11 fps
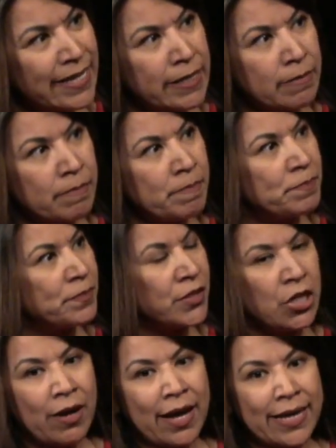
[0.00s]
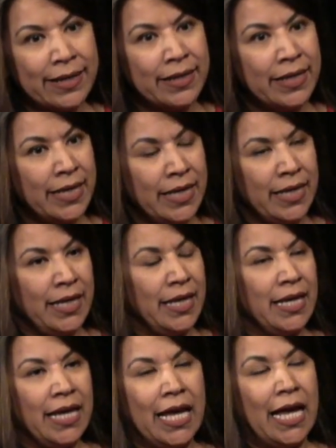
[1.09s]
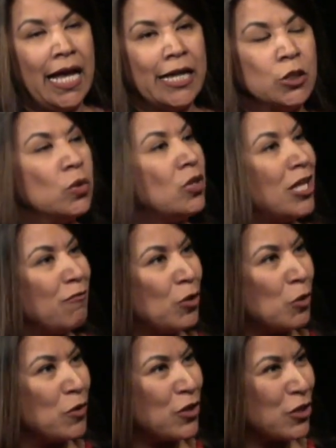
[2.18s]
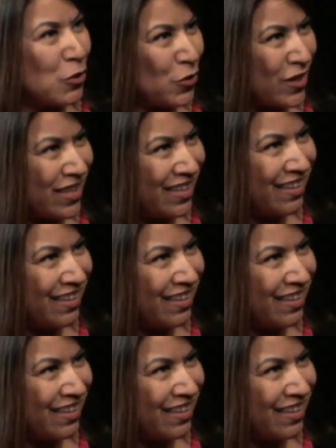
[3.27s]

I do a lot of work with youth.